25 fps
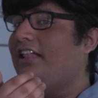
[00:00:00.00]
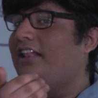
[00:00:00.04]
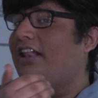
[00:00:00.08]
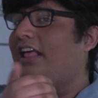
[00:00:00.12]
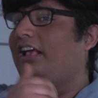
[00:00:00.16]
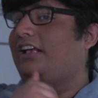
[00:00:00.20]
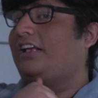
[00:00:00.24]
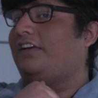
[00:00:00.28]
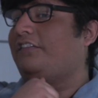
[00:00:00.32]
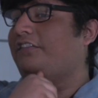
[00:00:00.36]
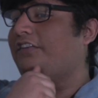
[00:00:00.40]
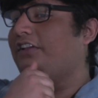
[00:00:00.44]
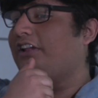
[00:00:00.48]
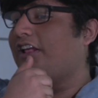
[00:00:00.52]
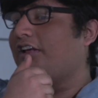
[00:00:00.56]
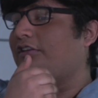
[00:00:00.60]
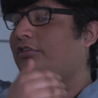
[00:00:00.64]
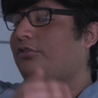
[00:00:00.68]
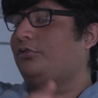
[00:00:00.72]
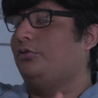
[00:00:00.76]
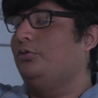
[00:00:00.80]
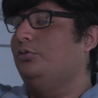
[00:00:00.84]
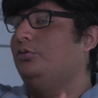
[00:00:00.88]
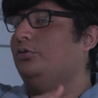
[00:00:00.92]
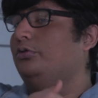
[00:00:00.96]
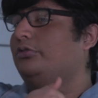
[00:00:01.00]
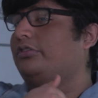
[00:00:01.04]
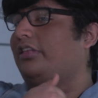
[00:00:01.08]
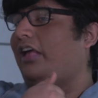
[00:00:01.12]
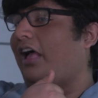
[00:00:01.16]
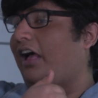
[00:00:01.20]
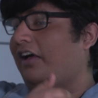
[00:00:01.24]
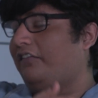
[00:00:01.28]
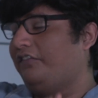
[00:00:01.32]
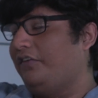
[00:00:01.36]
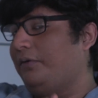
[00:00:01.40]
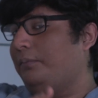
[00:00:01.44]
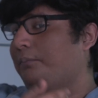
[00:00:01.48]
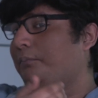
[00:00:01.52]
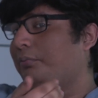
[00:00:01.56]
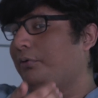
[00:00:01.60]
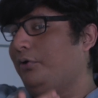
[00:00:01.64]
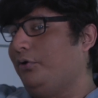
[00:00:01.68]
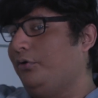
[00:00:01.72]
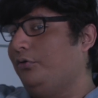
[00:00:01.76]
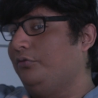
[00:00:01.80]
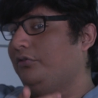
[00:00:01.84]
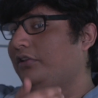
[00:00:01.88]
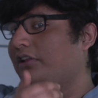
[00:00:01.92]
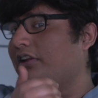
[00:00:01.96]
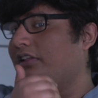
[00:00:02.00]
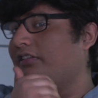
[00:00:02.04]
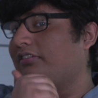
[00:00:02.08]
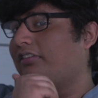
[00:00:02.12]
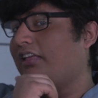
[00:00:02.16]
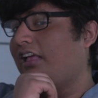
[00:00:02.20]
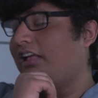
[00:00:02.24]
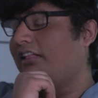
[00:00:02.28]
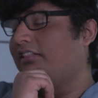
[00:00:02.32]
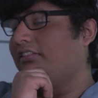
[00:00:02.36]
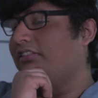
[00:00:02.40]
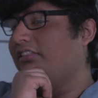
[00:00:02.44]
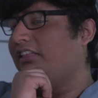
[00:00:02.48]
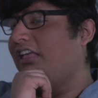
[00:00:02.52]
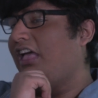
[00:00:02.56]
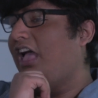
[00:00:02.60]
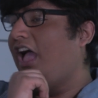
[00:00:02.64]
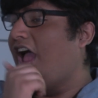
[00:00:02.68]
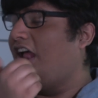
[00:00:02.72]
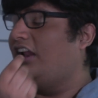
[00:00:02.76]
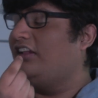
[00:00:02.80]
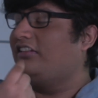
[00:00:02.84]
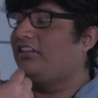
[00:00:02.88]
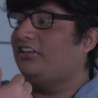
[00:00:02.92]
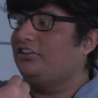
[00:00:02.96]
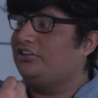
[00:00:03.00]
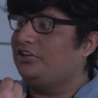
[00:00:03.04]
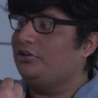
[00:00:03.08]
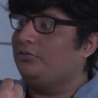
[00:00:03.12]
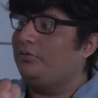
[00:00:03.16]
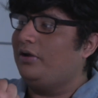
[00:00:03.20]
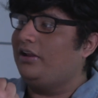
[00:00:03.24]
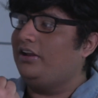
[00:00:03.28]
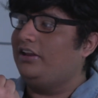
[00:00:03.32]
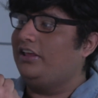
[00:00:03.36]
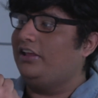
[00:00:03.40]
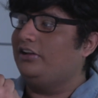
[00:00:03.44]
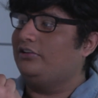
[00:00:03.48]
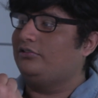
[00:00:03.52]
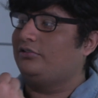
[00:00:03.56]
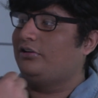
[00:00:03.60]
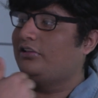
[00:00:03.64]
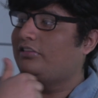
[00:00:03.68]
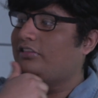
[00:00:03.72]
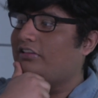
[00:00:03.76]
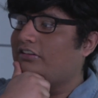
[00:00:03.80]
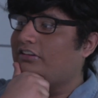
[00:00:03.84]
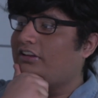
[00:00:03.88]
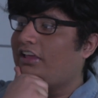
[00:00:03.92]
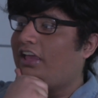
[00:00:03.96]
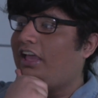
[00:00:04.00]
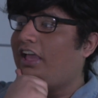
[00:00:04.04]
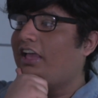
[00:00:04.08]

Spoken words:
Like, I feel like schools have improved in a sense. It's actually really interesting to